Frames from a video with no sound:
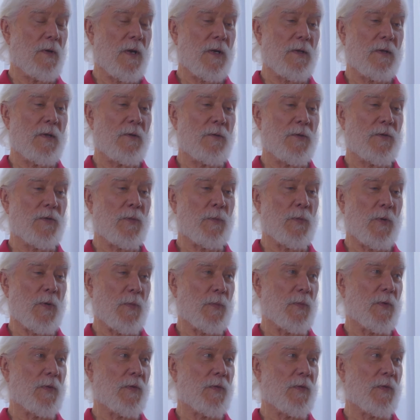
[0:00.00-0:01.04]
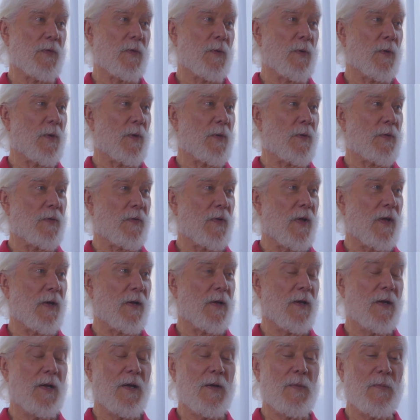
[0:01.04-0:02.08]
Right, there is a purpose. It's not,
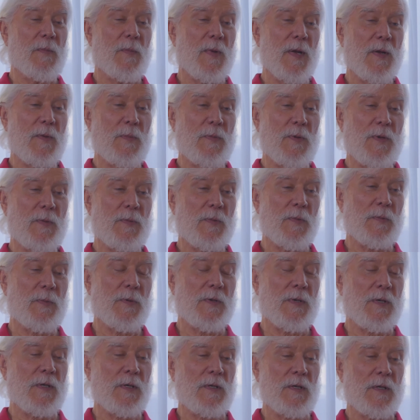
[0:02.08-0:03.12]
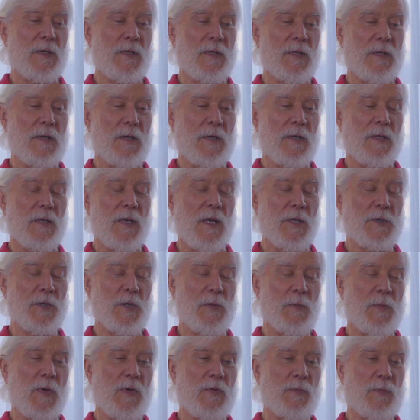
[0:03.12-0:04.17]
many people, particularly
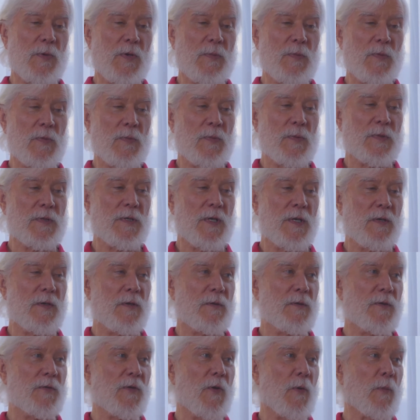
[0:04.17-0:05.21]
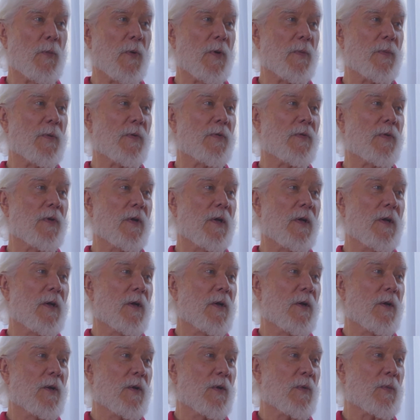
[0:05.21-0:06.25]
logic-based people, would say there is no purpose.
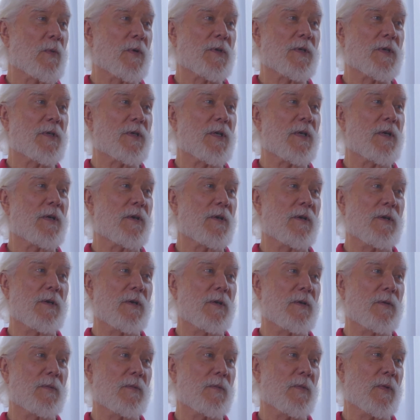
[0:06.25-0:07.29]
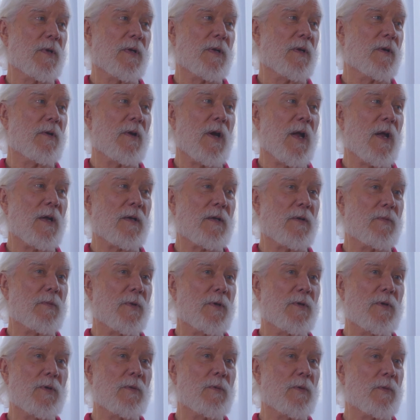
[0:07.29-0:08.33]
We're just here and we interact and we
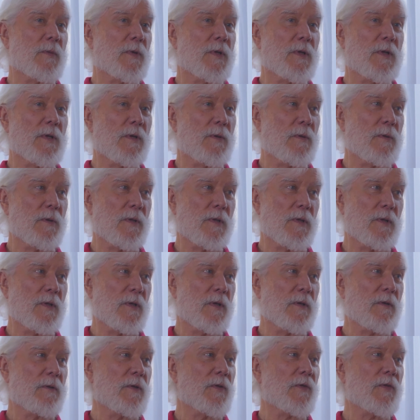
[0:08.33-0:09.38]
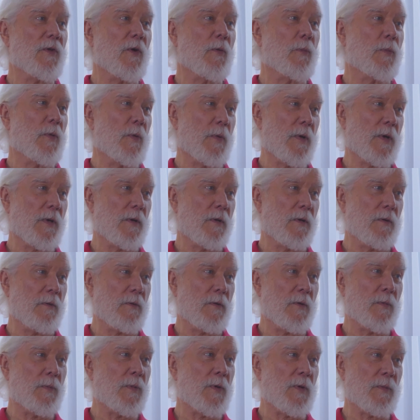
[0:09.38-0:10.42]
do what we do, and there is no point
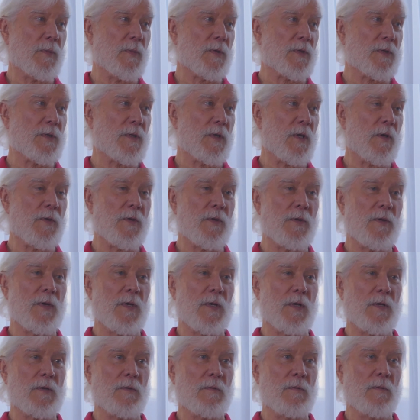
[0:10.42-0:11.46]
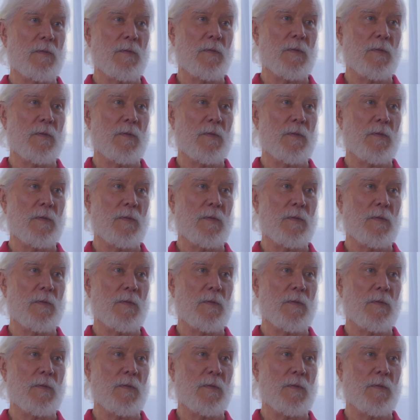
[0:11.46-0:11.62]
or purpose other than